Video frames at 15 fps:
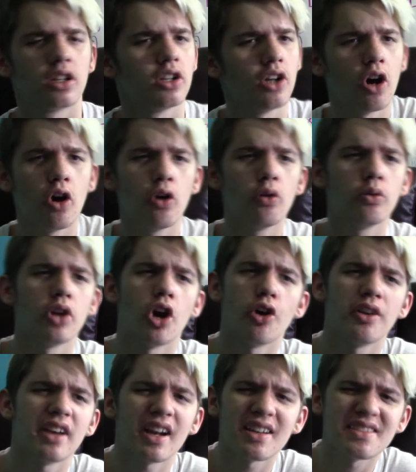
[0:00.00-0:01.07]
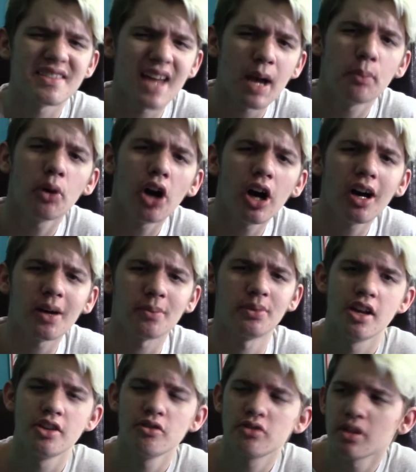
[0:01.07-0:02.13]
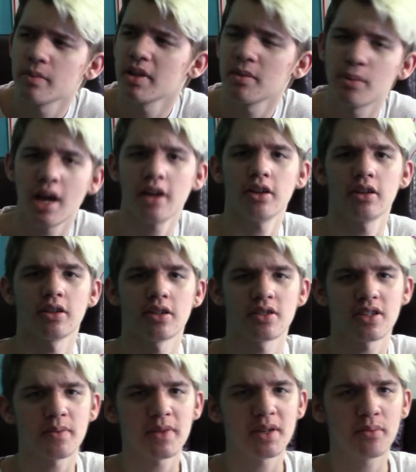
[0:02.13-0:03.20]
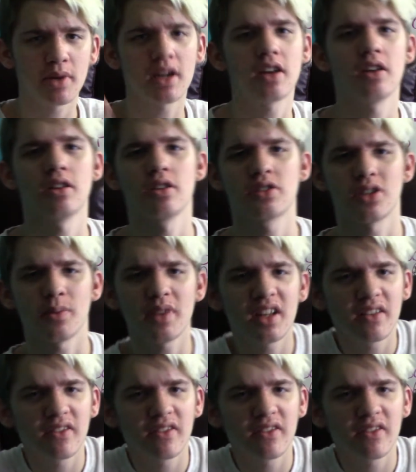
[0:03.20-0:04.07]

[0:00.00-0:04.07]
No, no, you gotta step up. Do something better, something bigger, something